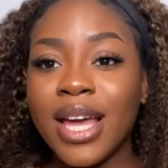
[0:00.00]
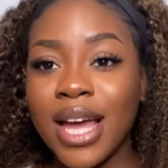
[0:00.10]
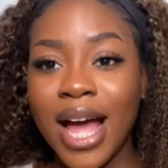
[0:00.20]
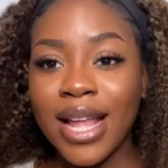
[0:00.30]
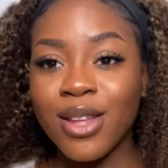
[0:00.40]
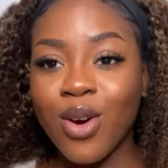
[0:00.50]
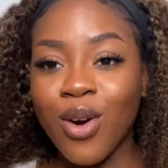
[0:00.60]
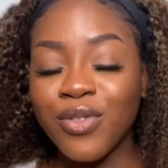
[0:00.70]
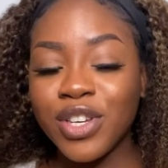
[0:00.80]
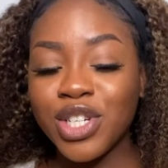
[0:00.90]
at the
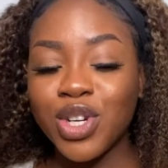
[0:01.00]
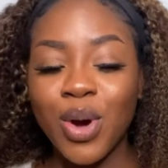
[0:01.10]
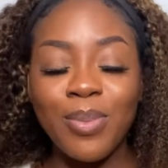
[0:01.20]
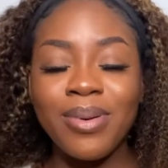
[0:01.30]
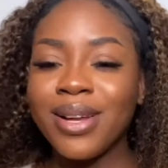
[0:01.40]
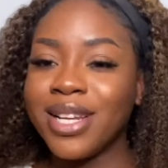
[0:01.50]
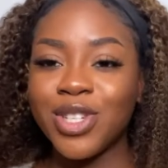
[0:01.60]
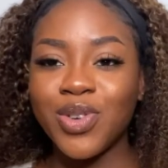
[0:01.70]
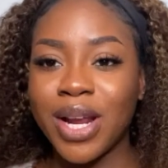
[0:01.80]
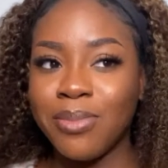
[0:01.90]
coffee shop,
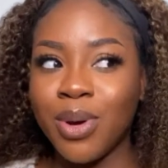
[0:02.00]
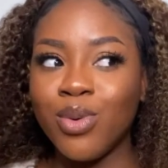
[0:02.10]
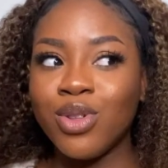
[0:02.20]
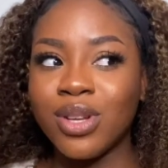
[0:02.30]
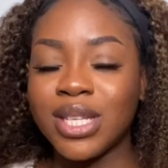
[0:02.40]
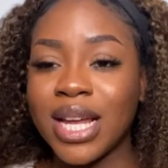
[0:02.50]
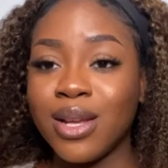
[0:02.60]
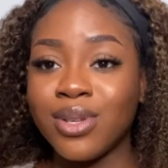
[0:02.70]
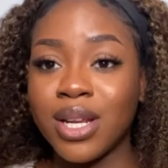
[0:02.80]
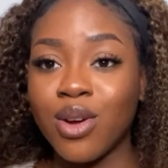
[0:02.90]
literally. But who does your
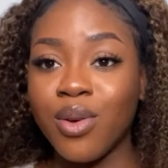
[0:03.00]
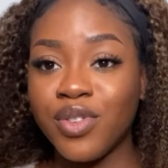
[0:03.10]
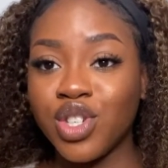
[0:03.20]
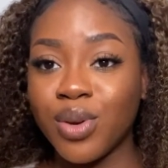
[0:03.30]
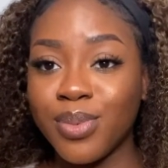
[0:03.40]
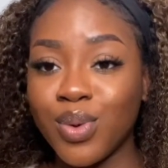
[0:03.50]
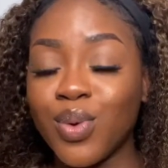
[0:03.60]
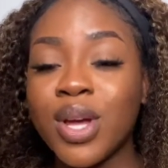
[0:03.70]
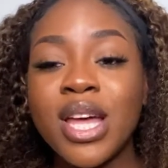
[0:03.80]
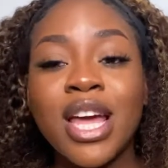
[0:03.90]
nails at the coffee shop though?
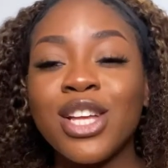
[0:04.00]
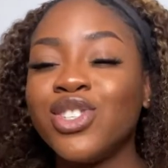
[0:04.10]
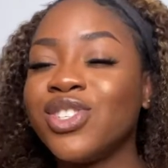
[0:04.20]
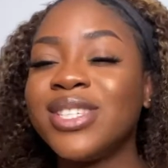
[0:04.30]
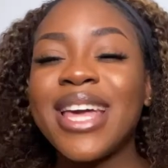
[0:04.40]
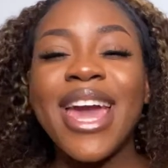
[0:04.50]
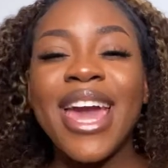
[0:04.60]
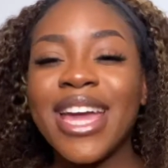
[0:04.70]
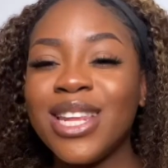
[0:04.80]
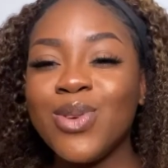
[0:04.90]
Just
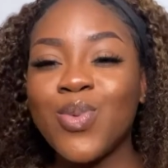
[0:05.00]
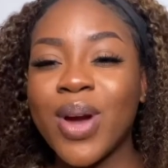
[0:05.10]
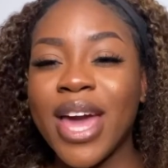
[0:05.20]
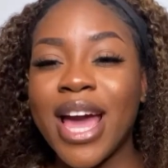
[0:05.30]
anywhere,